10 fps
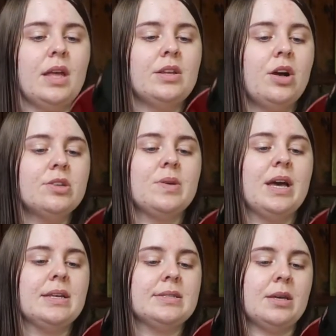And it also
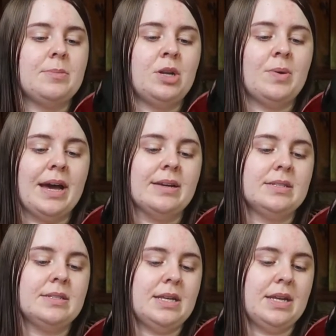has amino
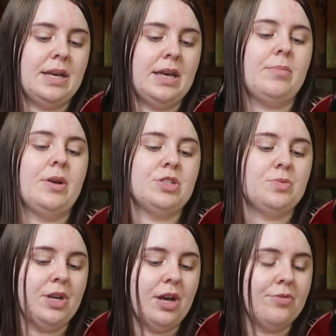acids in it, muscle
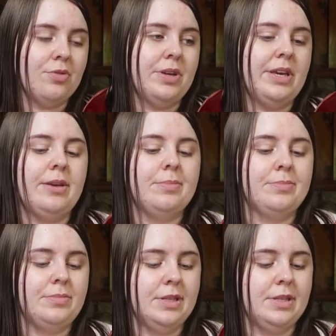recovery,